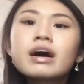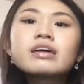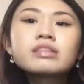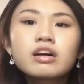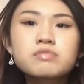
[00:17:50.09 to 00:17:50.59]
I
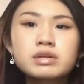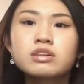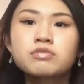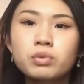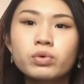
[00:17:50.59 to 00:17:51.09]
love
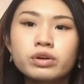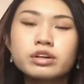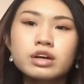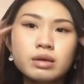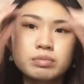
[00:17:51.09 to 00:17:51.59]
myself more,
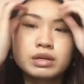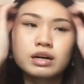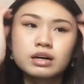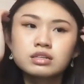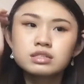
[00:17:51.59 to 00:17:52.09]

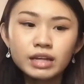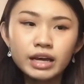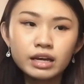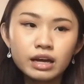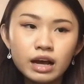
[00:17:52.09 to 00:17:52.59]
because
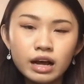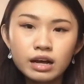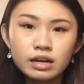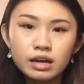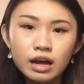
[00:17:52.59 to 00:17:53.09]
like
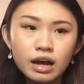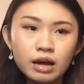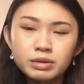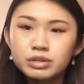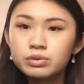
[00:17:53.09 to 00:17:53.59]

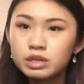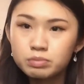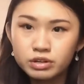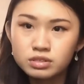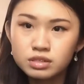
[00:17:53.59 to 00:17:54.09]
I'm a unique
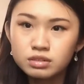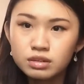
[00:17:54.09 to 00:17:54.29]
person.